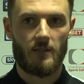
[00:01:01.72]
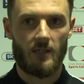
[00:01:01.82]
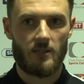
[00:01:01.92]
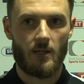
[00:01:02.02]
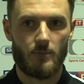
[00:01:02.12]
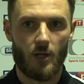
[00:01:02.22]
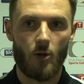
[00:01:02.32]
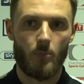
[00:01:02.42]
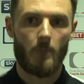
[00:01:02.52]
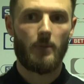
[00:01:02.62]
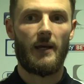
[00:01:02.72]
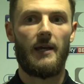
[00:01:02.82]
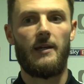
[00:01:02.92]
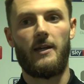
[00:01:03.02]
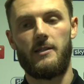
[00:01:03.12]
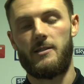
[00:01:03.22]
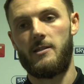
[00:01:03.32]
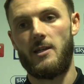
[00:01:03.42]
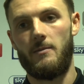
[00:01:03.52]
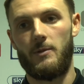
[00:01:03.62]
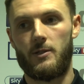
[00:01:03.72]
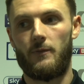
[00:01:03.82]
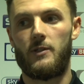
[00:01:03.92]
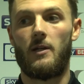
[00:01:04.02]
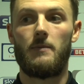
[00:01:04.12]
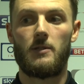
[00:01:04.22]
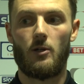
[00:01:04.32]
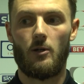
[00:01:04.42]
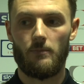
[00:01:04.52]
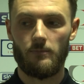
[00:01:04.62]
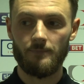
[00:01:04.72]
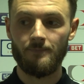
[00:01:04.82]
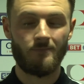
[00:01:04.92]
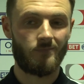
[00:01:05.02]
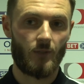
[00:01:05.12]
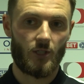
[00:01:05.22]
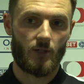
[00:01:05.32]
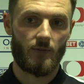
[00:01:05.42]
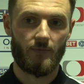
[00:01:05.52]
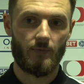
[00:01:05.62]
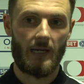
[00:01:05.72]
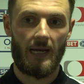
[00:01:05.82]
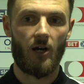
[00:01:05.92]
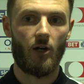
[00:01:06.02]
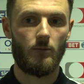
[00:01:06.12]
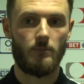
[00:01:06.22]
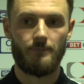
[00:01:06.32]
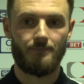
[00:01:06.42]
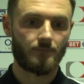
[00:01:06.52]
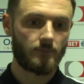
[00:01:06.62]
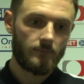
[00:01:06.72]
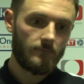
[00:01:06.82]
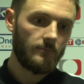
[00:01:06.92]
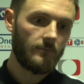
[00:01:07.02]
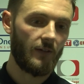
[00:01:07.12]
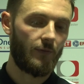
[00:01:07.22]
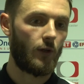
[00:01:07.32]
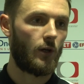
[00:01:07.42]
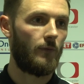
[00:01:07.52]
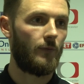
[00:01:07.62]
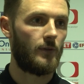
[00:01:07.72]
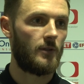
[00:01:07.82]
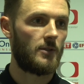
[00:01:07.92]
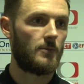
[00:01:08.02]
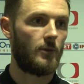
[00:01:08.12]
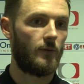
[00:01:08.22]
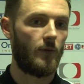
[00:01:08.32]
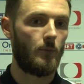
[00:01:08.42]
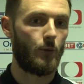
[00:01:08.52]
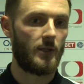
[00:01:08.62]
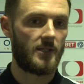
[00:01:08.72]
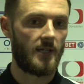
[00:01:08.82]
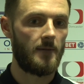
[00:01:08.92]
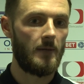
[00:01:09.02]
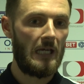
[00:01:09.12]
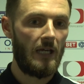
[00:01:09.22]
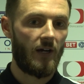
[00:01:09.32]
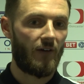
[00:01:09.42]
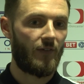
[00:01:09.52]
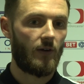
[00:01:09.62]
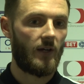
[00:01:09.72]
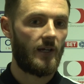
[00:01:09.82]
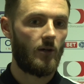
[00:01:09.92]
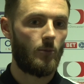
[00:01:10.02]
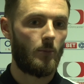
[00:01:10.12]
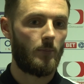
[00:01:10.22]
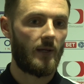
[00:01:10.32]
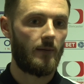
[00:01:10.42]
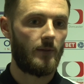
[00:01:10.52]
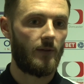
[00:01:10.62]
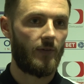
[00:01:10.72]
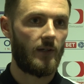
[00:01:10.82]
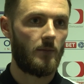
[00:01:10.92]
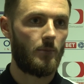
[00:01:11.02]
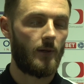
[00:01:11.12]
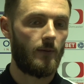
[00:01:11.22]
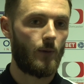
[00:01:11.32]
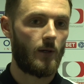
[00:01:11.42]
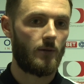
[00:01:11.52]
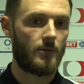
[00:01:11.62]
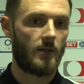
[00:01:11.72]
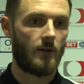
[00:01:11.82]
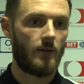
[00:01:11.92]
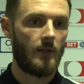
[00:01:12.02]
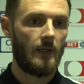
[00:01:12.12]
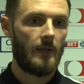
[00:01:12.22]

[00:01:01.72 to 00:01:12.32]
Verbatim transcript: in terms of open play against the team that's obviously up the top, which are at home, full of confidence, good footballing team, I felt like in open play we defended pretty well. So,